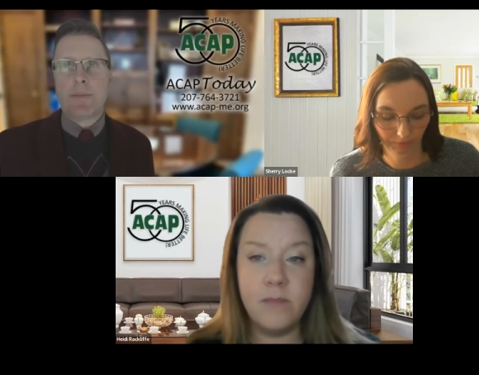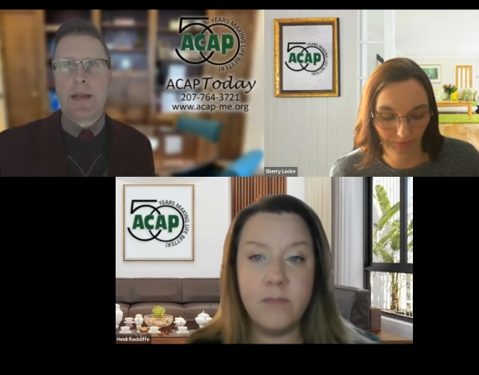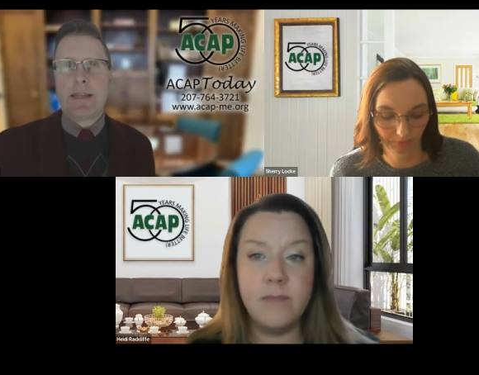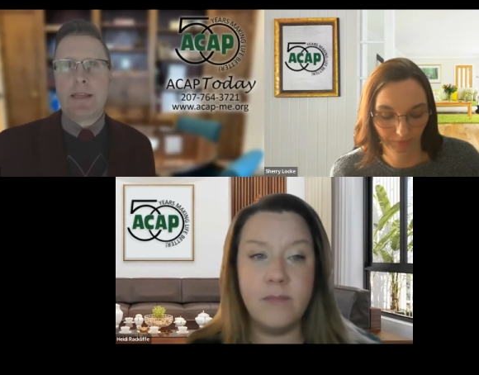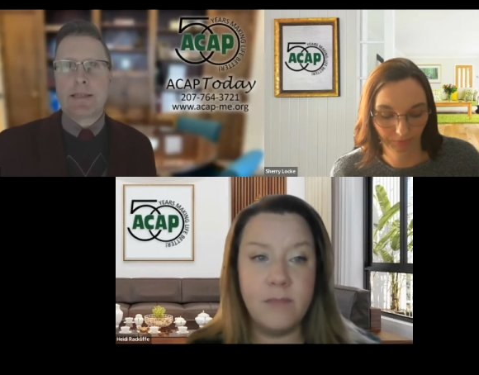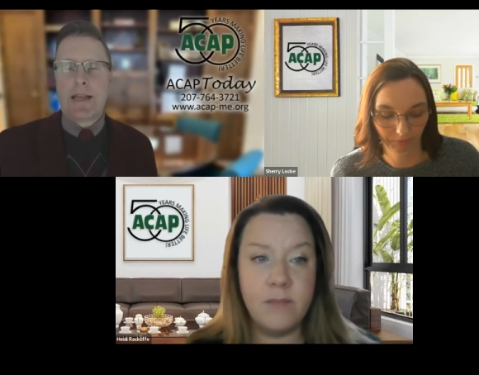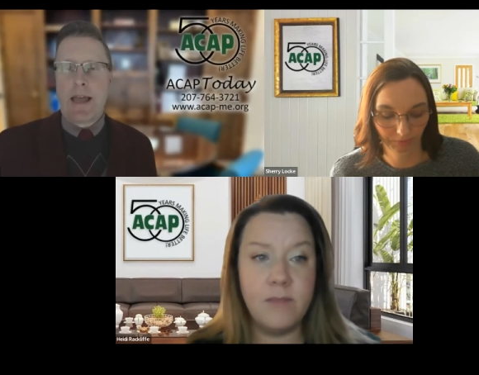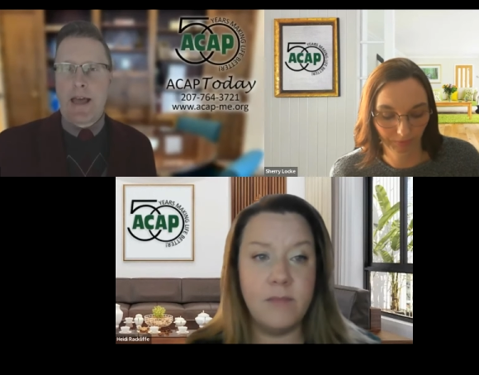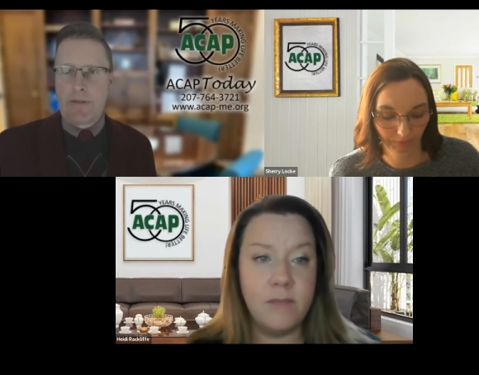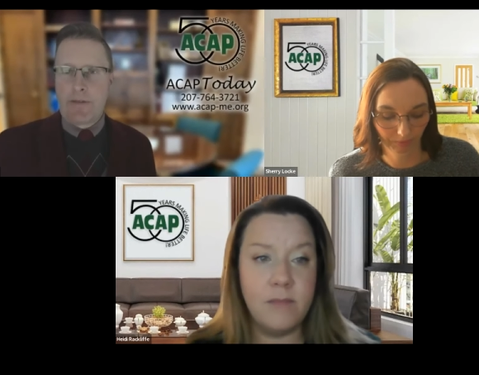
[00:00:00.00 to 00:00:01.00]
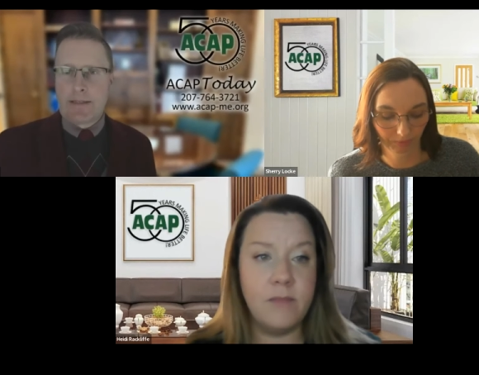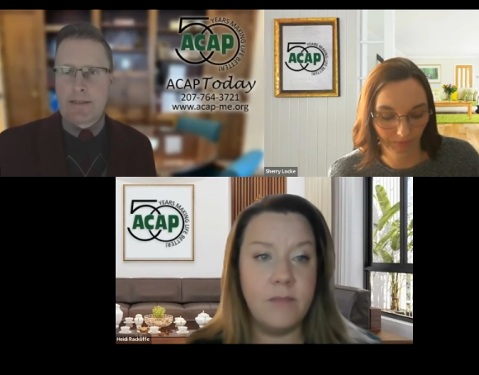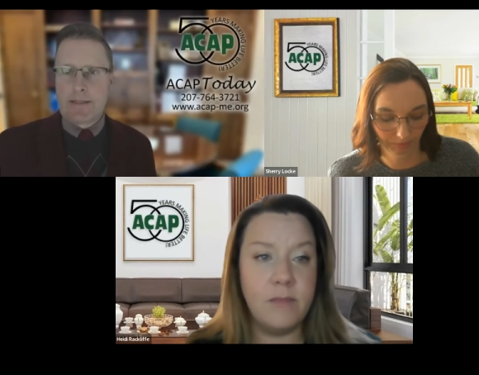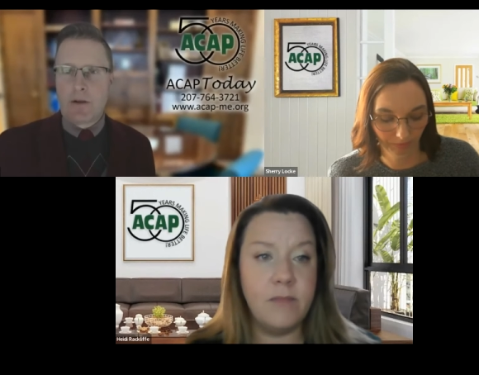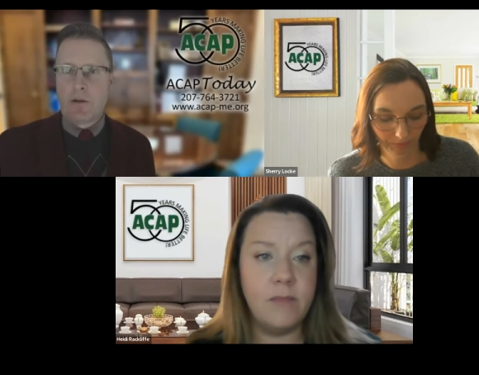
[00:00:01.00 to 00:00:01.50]
Speaker 1: but it doesn't have to
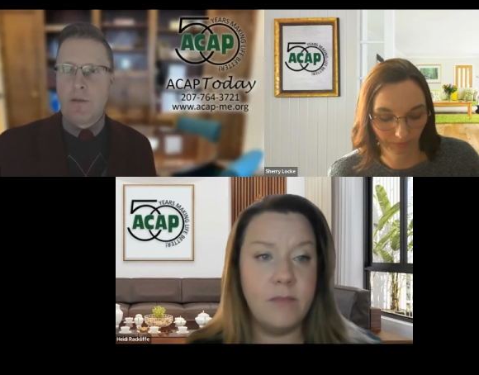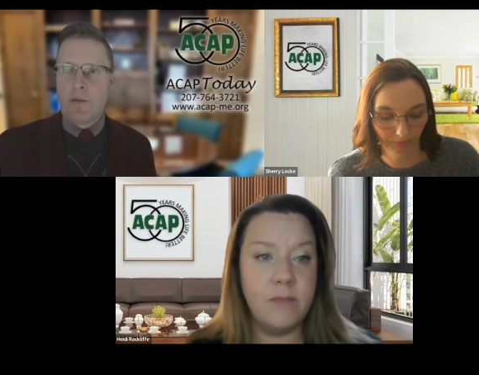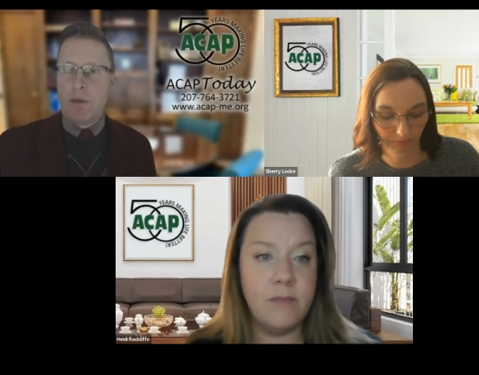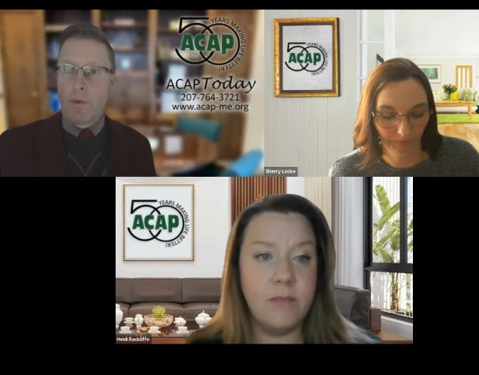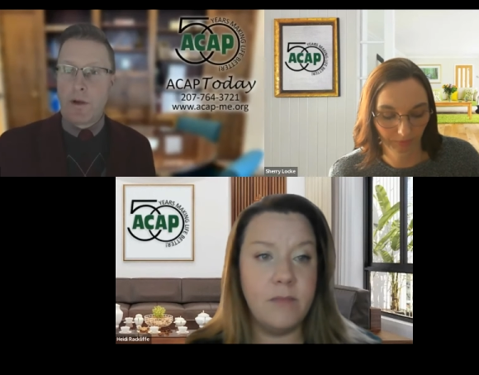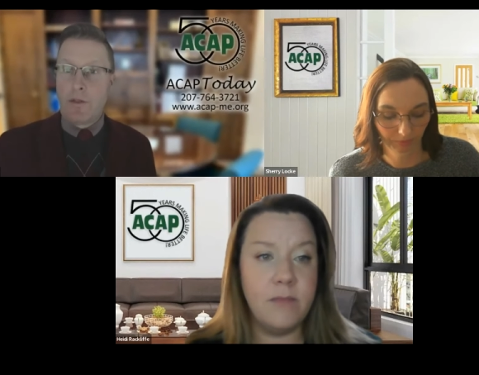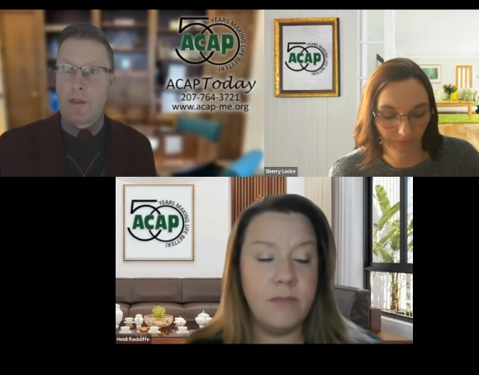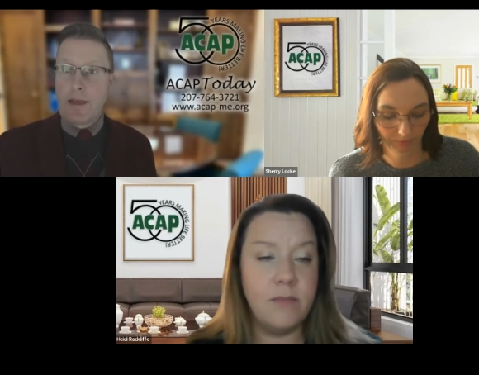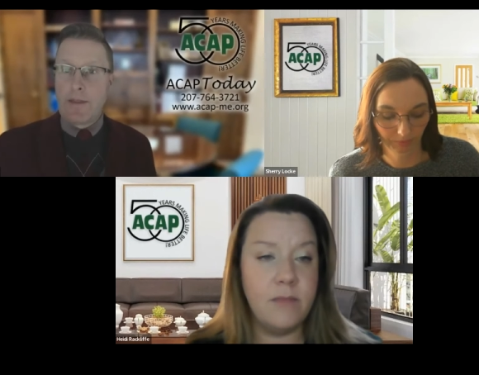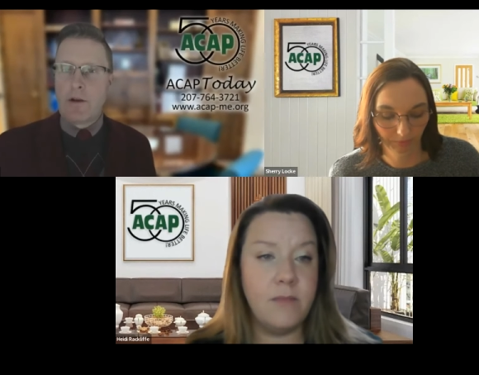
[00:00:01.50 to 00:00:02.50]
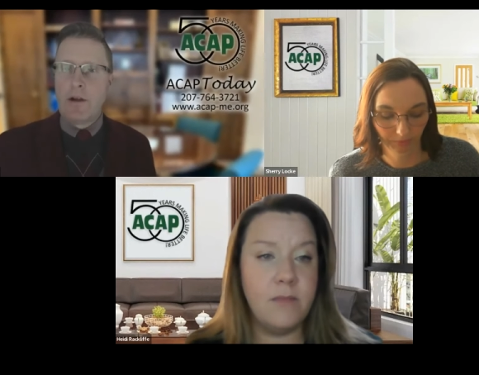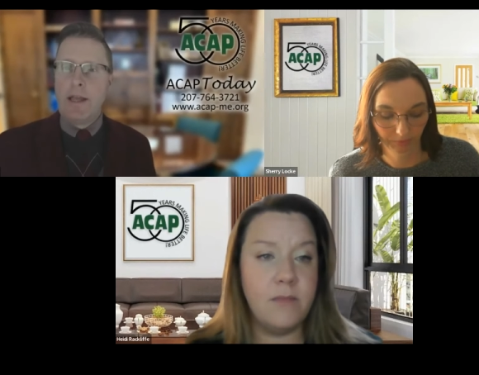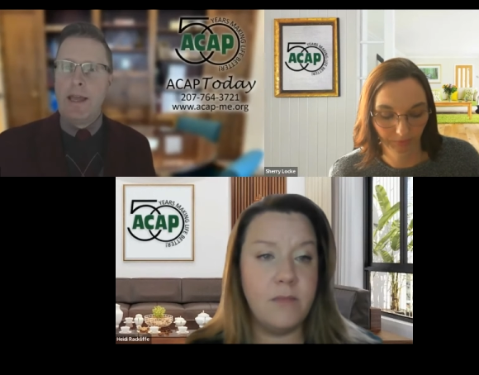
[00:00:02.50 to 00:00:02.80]
necessarily be one or the other.